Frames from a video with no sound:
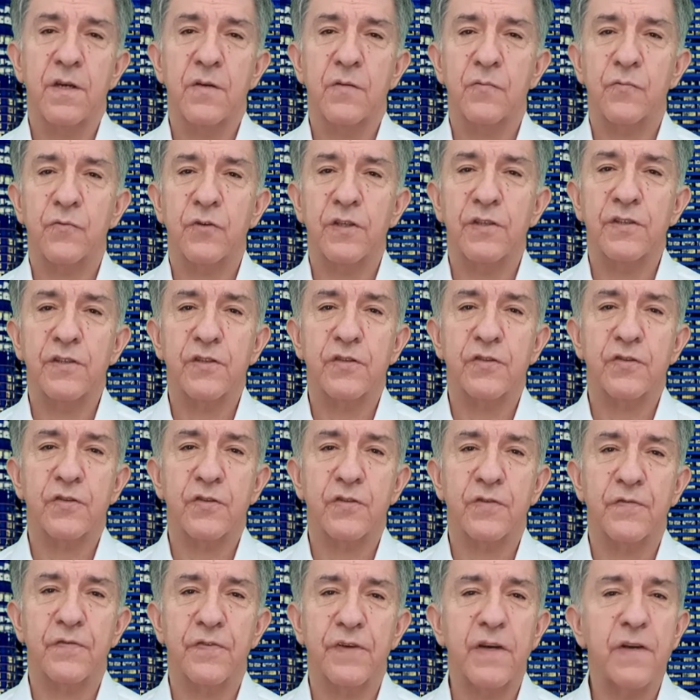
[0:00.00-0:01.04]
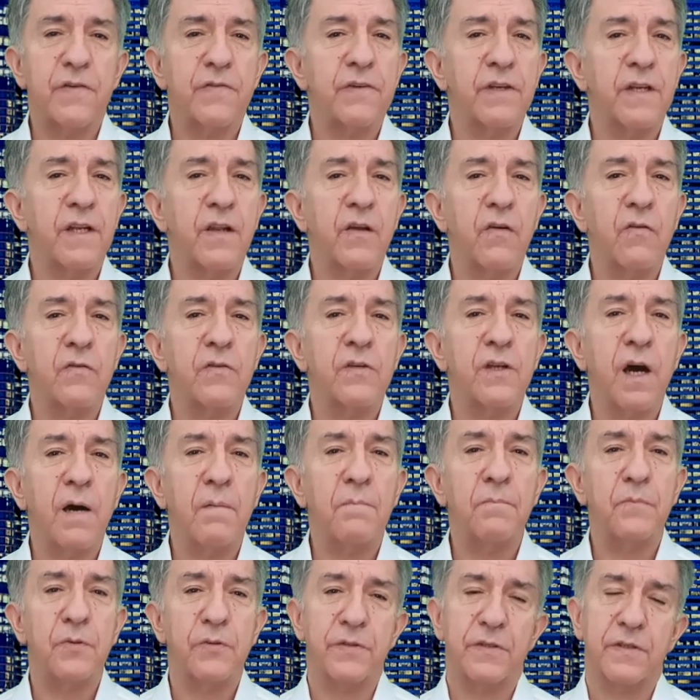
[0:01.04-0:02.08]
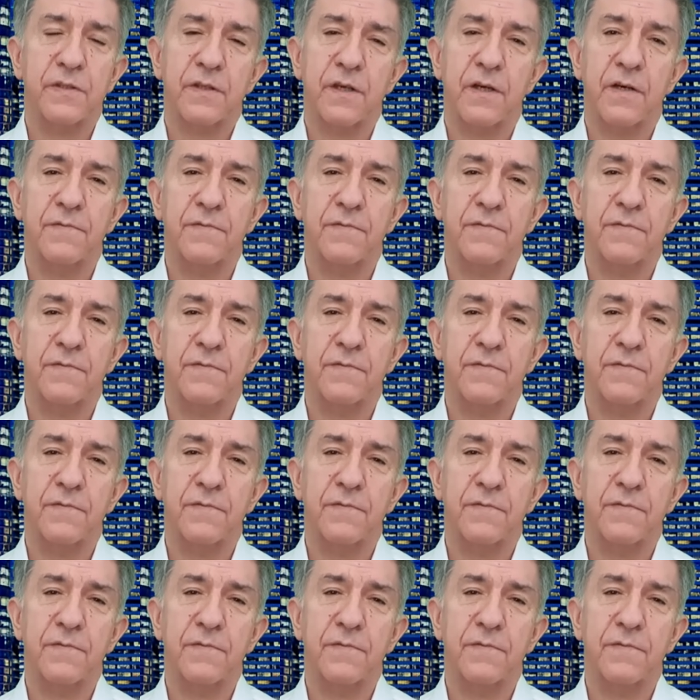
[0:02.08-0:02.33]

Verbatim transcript: register very low numbers